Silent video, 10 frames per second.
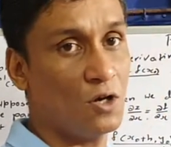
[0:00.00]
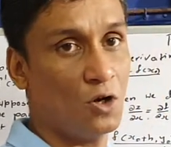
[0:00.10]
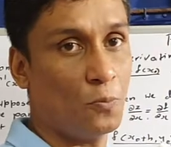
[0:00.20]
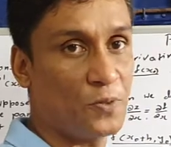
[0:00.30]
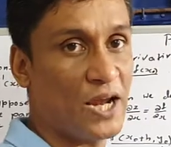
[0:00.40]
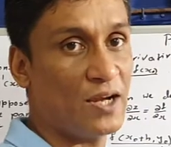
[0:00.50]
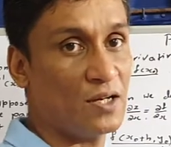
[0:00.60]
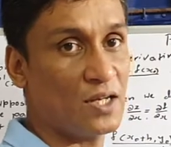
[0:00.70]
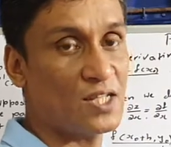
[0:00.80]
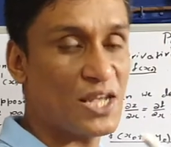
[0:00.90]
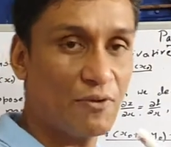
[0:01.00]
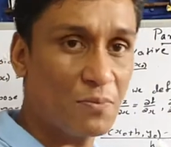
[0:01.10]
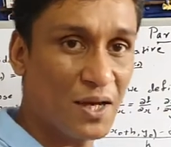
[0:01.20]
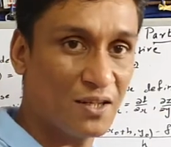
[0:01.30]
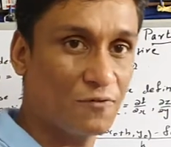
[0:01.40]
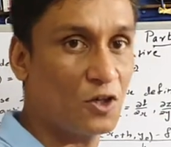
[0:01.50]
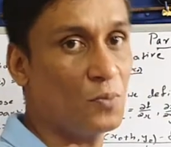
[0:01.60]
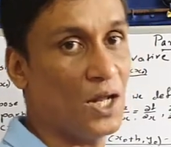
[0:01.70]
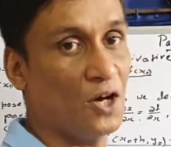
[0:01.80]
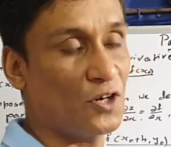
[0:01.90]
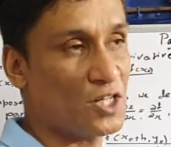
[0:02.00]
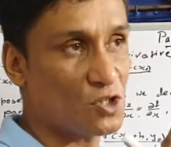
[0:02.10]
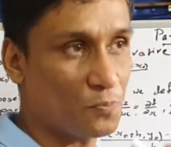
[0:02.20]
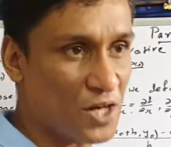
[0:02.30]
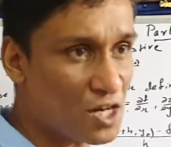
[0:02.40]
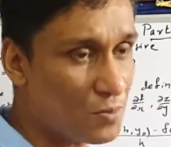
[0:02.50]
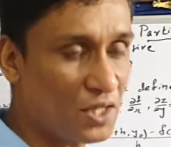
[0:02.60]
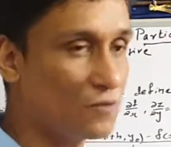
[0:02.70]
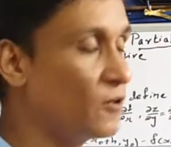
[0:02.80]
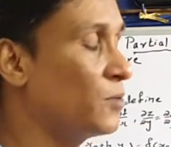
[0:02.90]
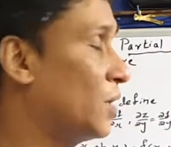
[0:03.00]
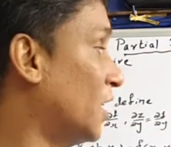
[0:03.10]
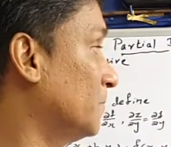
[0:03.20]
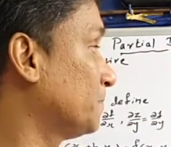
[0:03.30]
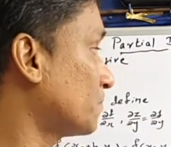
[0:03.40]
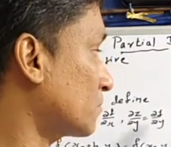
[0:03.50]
obtained is given by the formula, or it is obtained by the formula